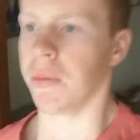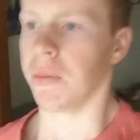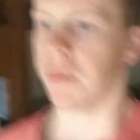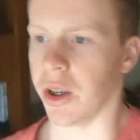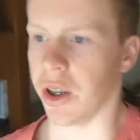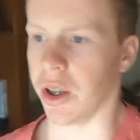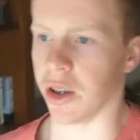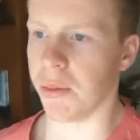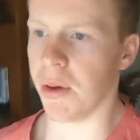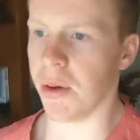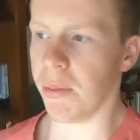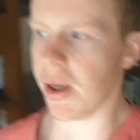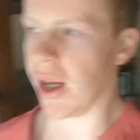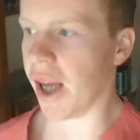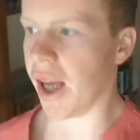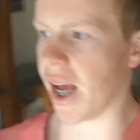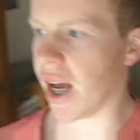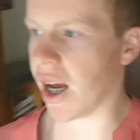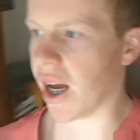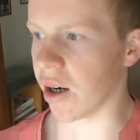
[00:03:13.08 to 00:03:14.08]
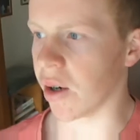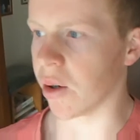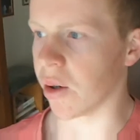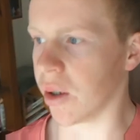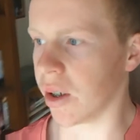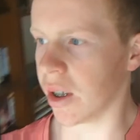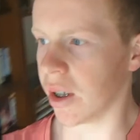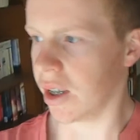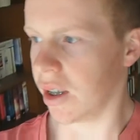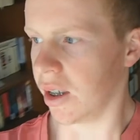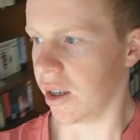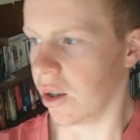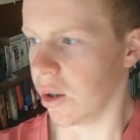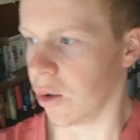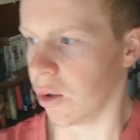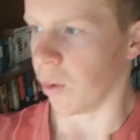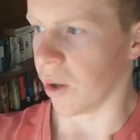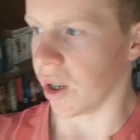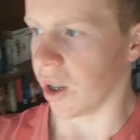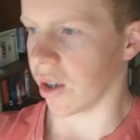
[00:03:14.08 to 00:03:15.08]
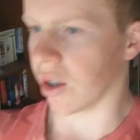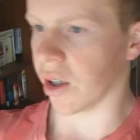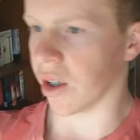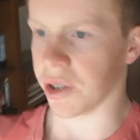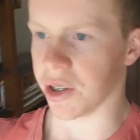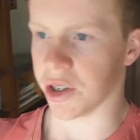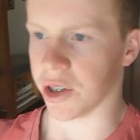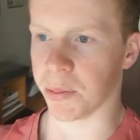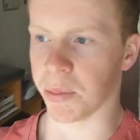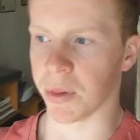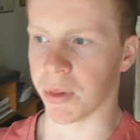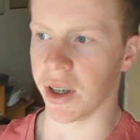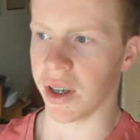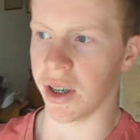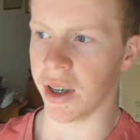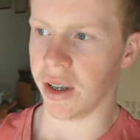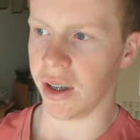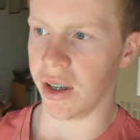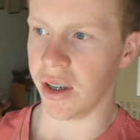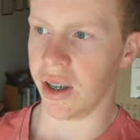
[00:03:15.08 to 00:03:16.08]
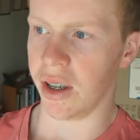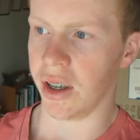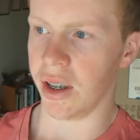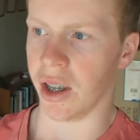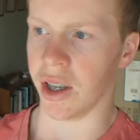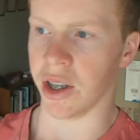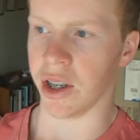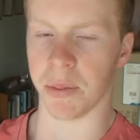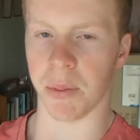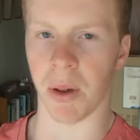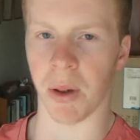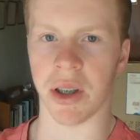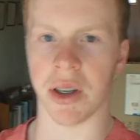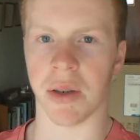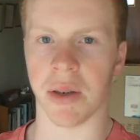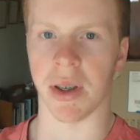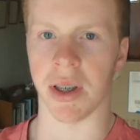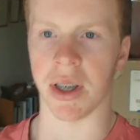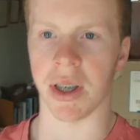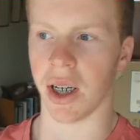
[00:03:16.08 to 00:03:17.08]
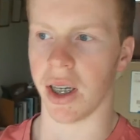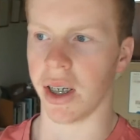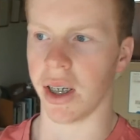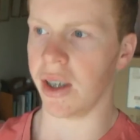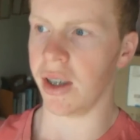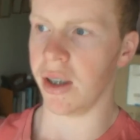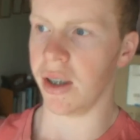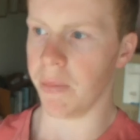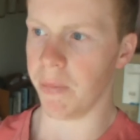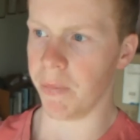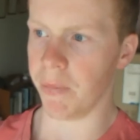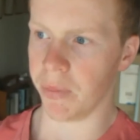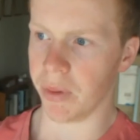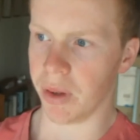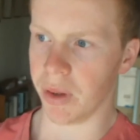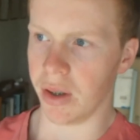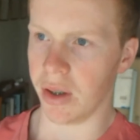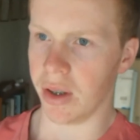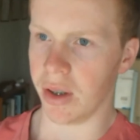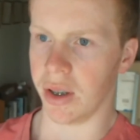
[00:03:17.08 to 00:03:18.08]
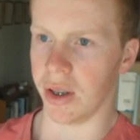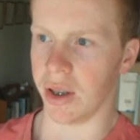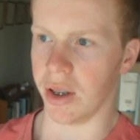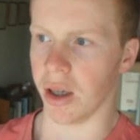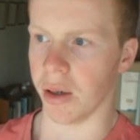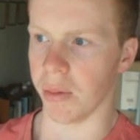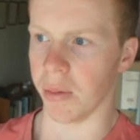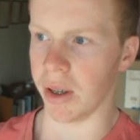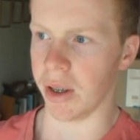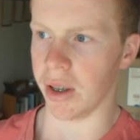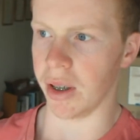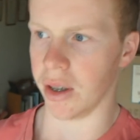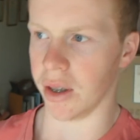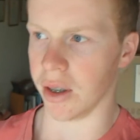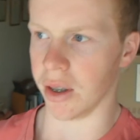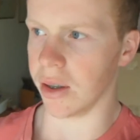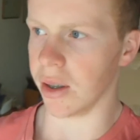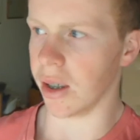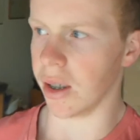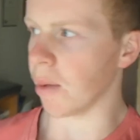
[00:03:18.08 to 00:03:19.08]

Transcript: You remember how when it got to spring, it's supposed to be sunny? Yeah, me neither.